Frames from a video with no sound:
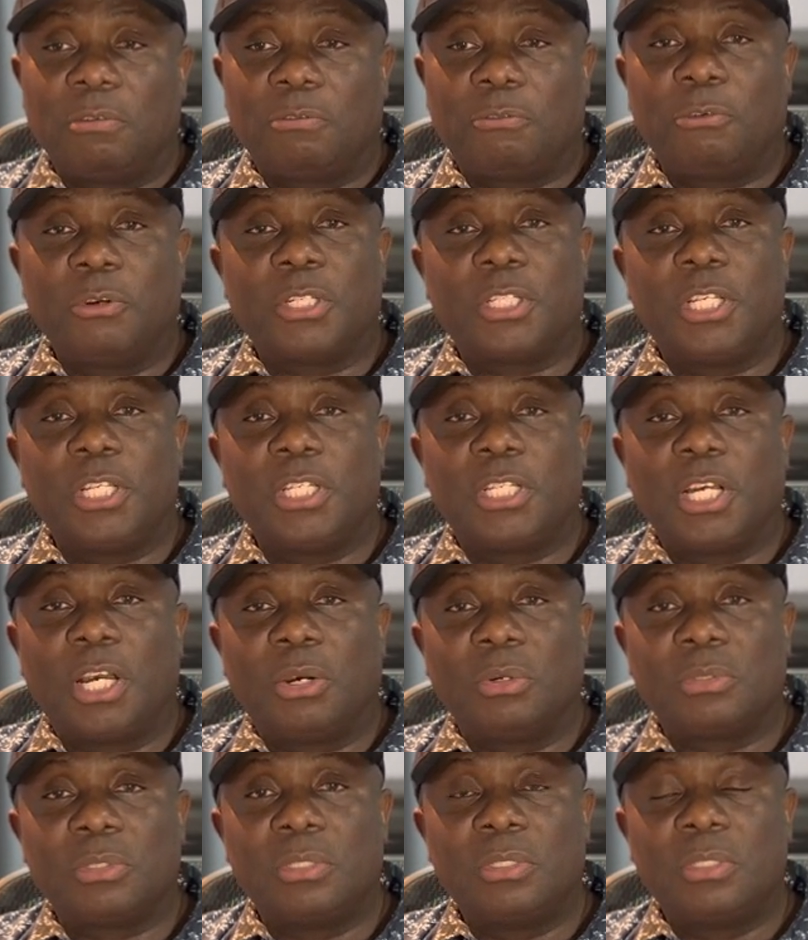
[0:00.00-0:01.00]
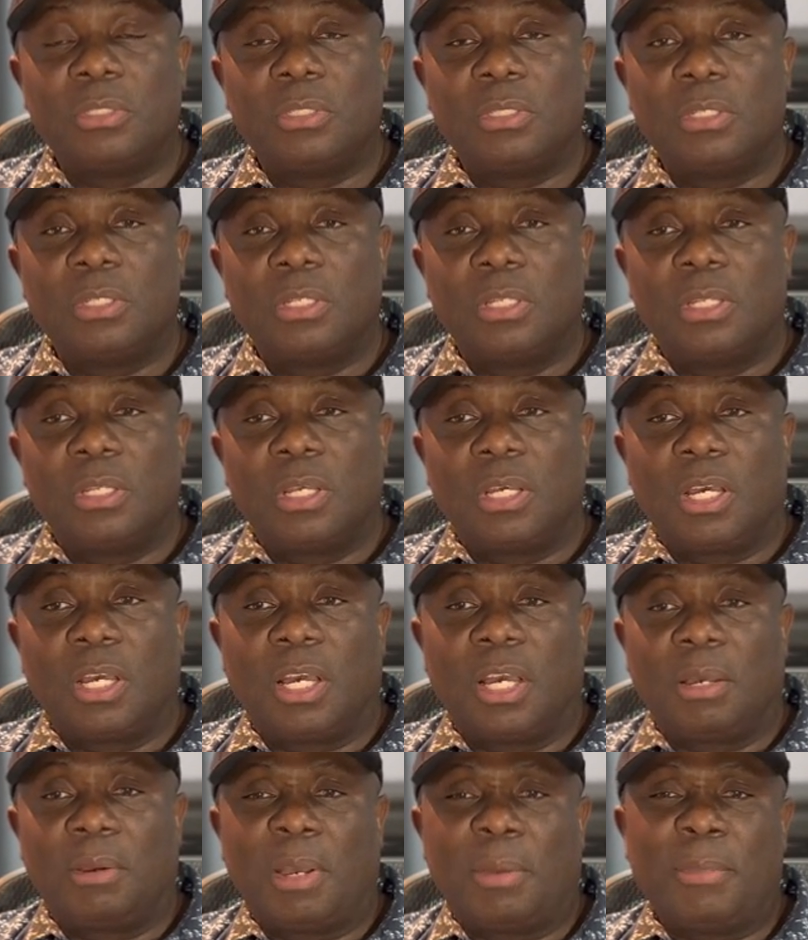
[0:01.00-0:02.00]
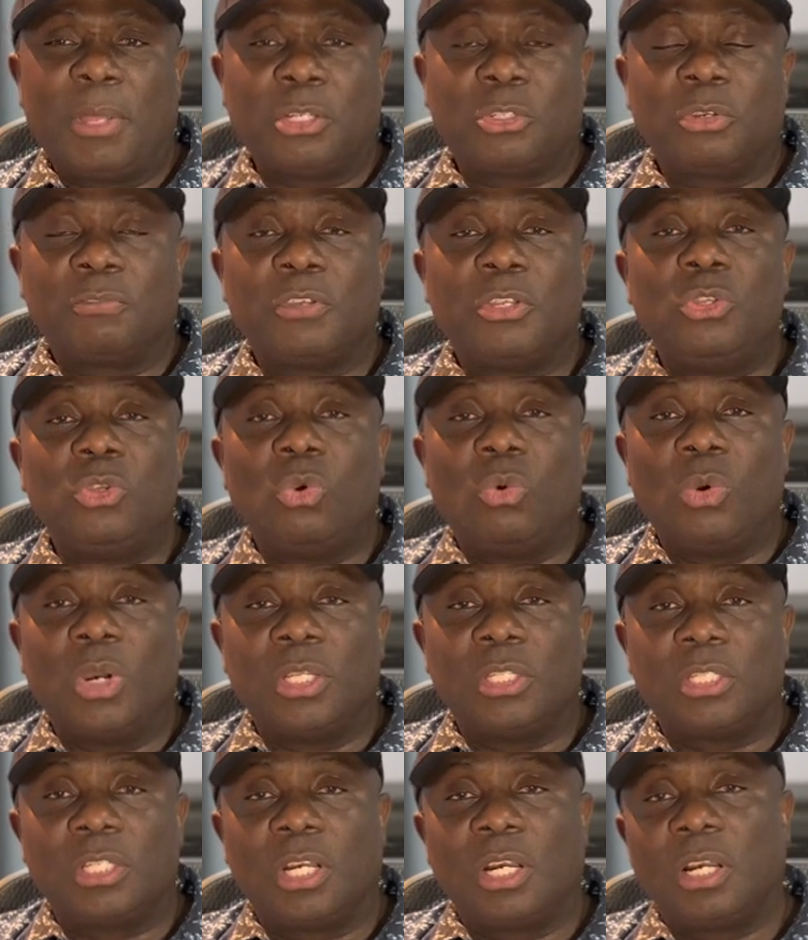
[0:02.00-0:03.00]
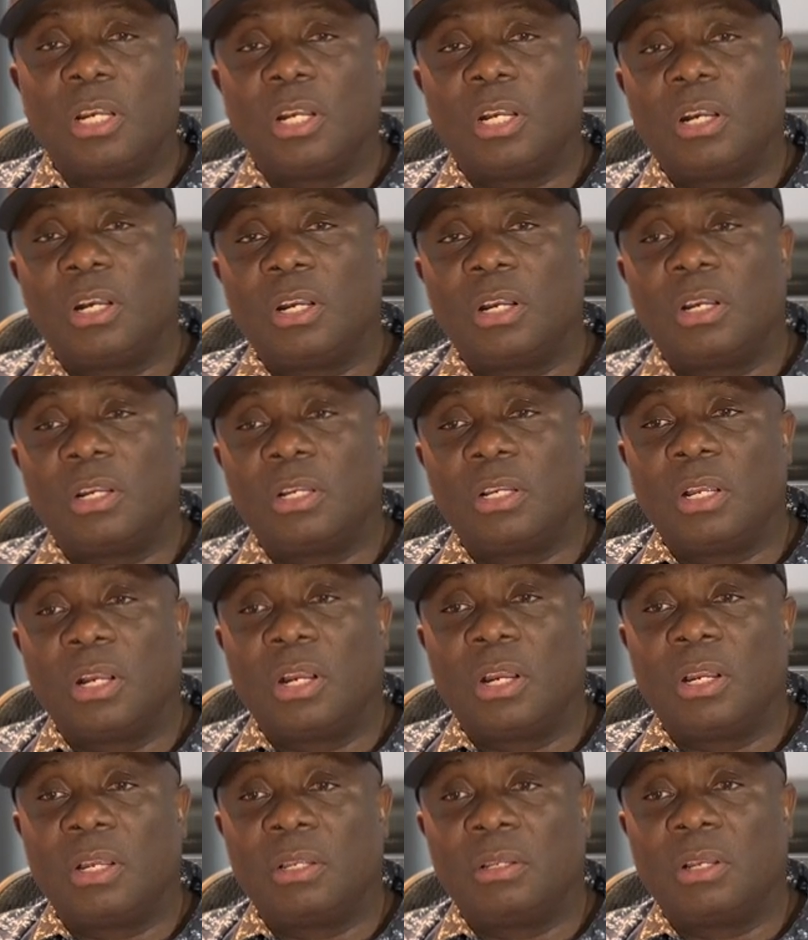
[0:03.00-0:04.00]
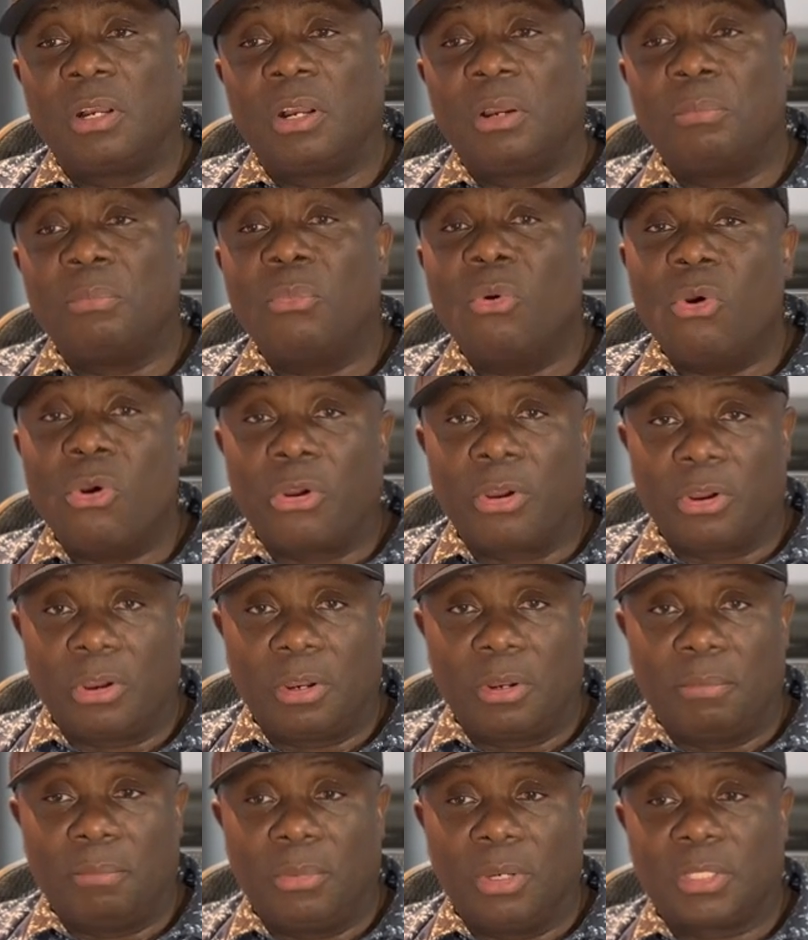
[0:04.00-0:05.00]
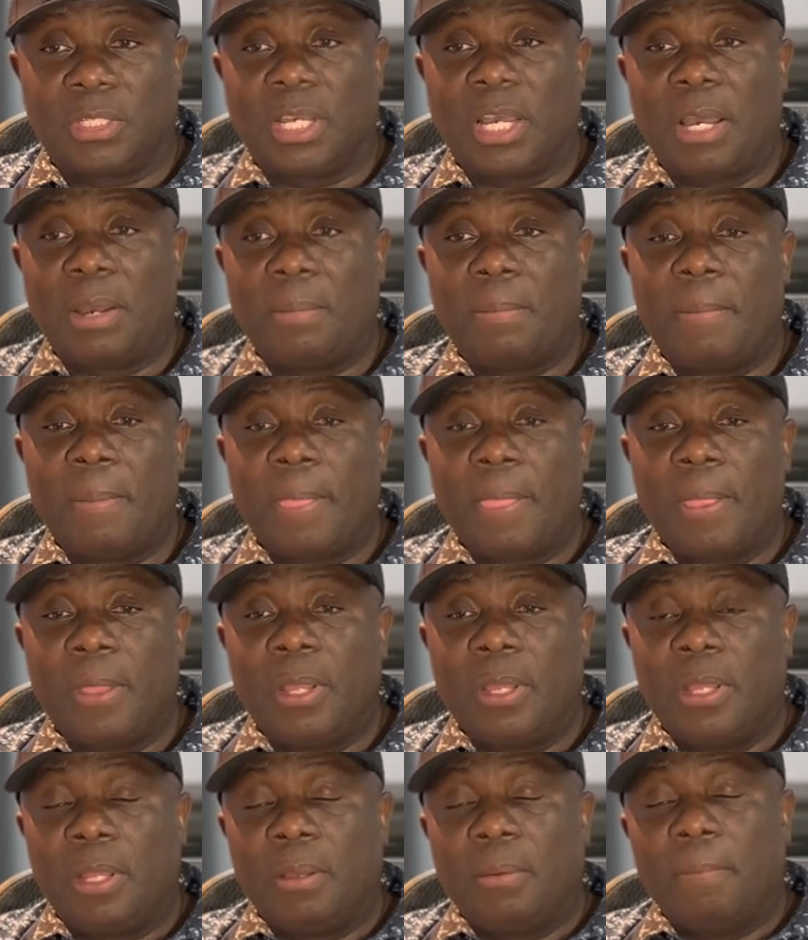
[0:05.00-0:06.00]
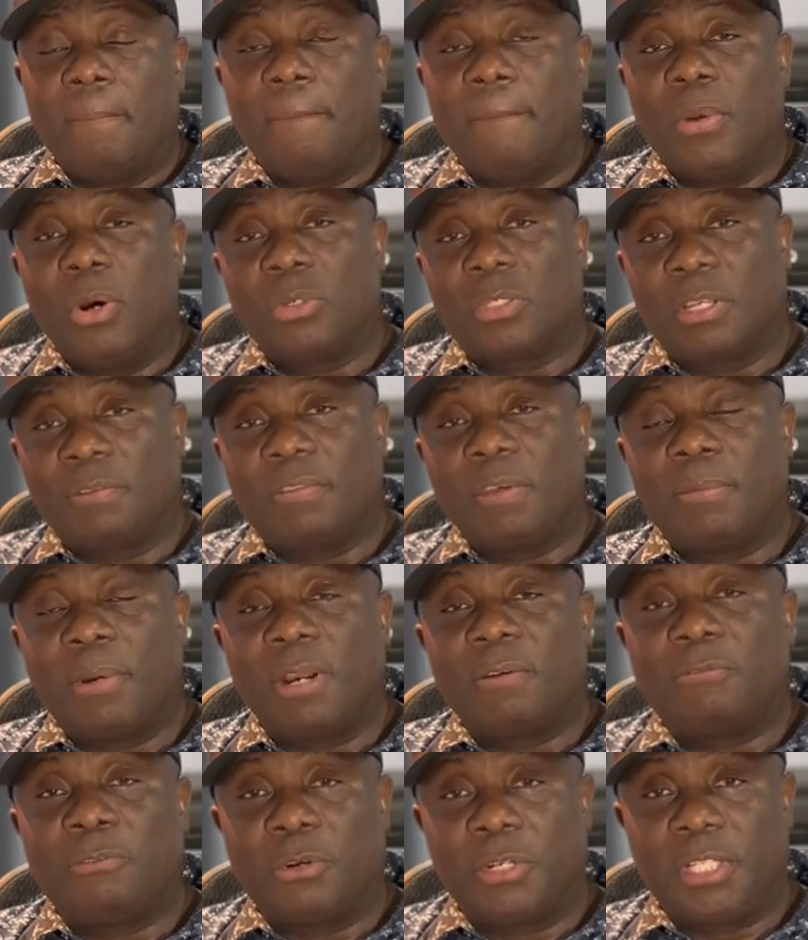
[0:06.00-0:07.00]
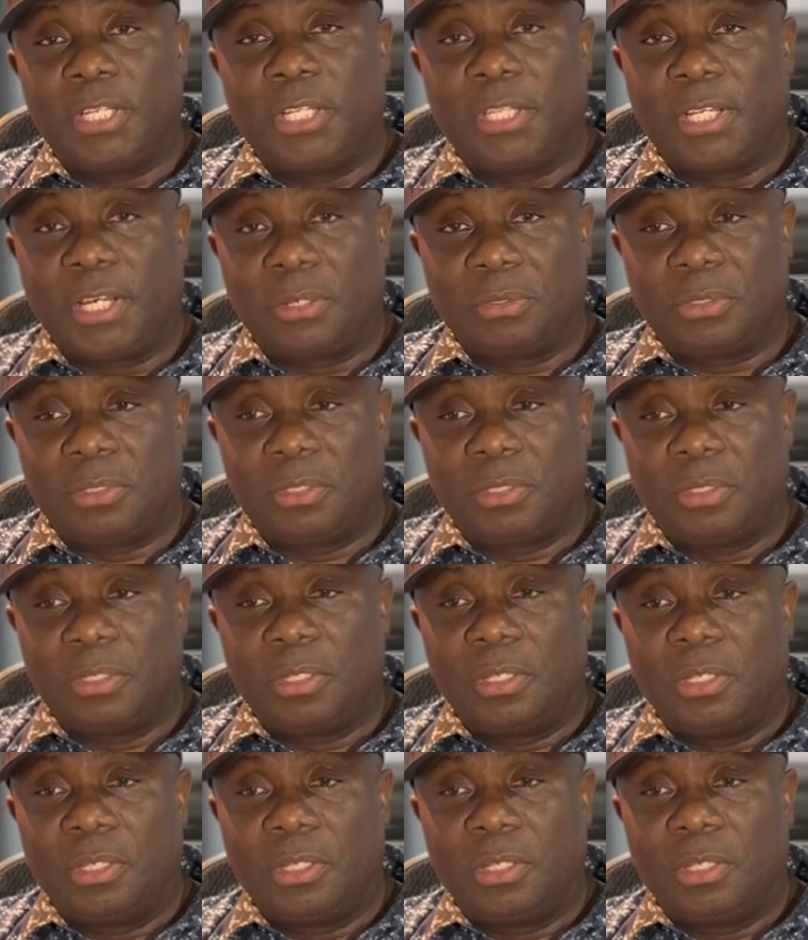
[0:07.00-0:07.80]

14,000. Uh, I'm not sure if the new ones are, are, are, are more, but um, most of them are 14,000.